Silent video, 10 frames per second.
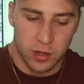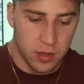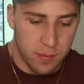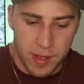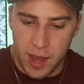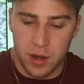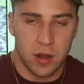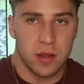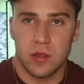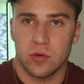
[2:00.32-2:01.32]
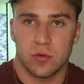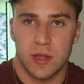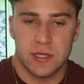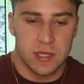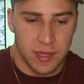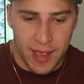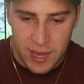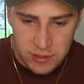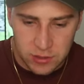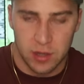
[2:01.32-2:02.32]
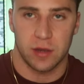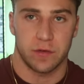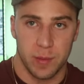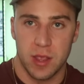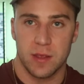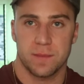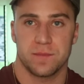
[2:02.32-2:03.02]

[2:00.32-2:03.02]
going to come back onto you. It's the gaslighting for me.